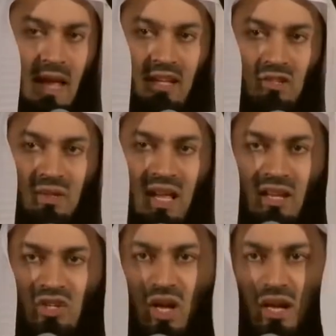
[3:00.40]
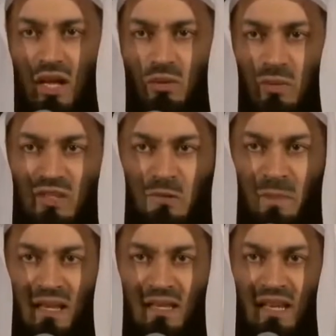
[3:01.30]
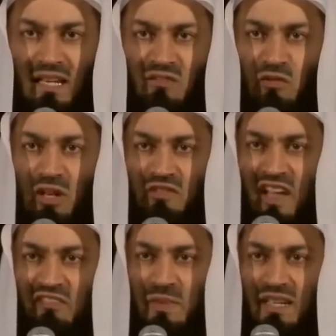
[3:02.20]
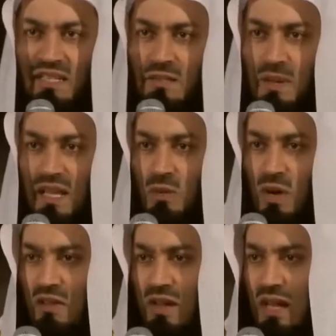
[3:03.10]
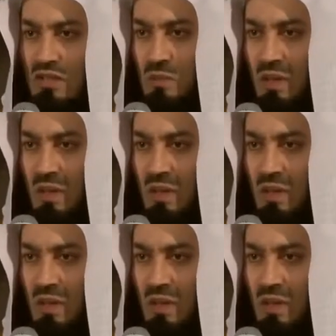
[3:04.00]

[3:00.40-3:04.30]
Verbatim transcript: And today, inshallah, we will spend the next forty-five minutes by the will of Allah